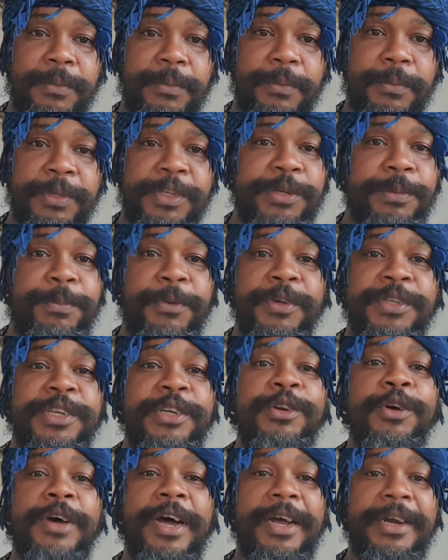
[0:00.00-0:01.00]
We're supposed to
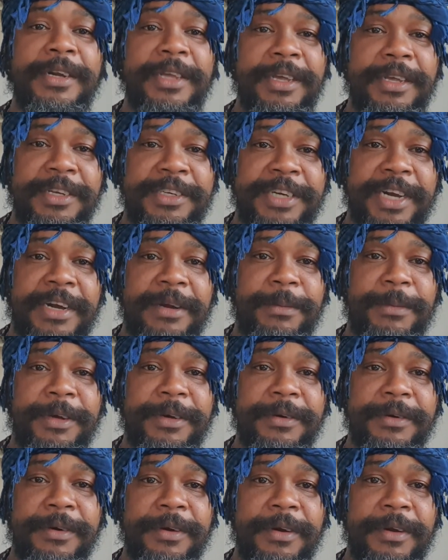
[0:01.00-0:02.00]
look at each other,
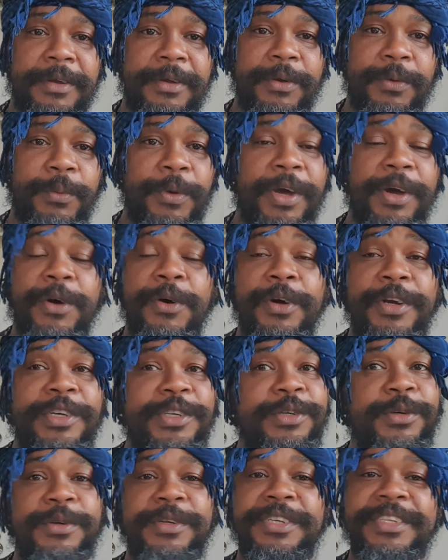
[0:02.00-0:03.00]
man. We're going
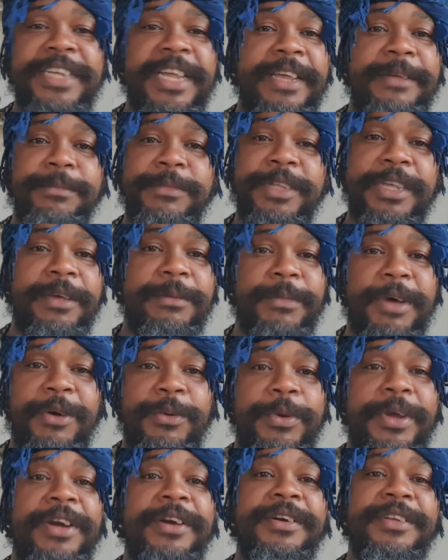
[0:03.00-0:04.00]
through the same thing, man.
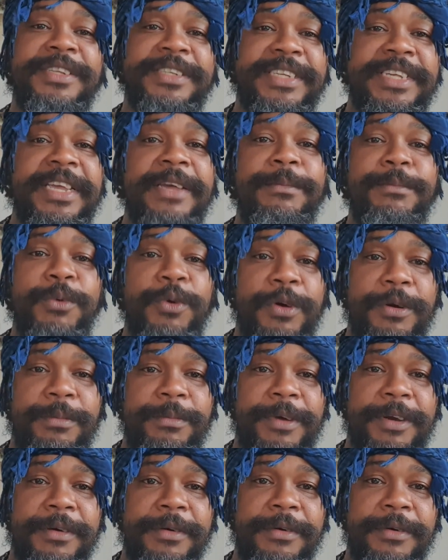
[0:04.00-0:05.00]
We're in the same boat,
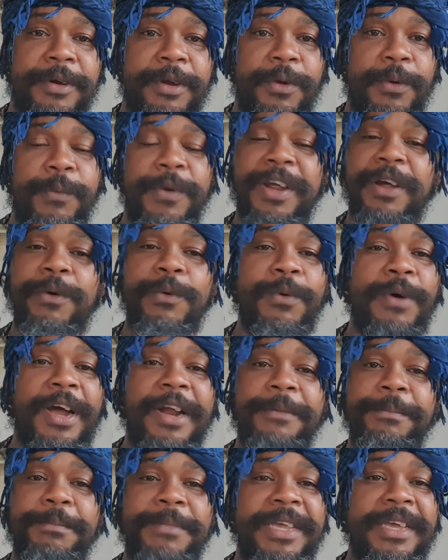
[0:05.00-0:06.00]
man. We're
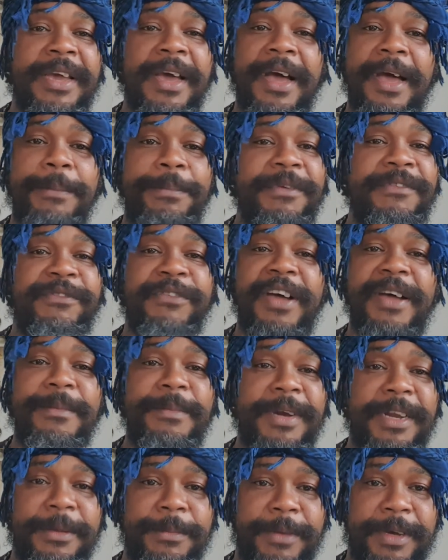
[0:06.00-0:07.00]
one big happy
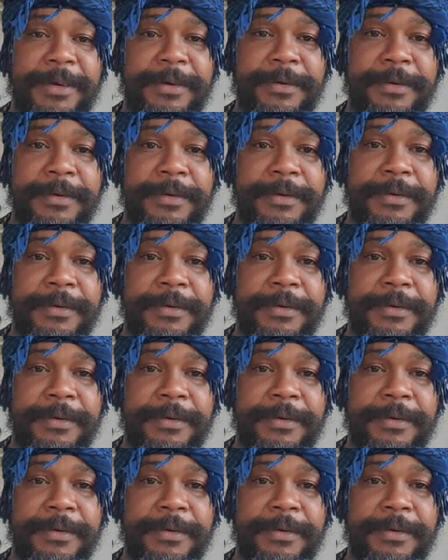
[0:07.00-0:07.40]
family, man.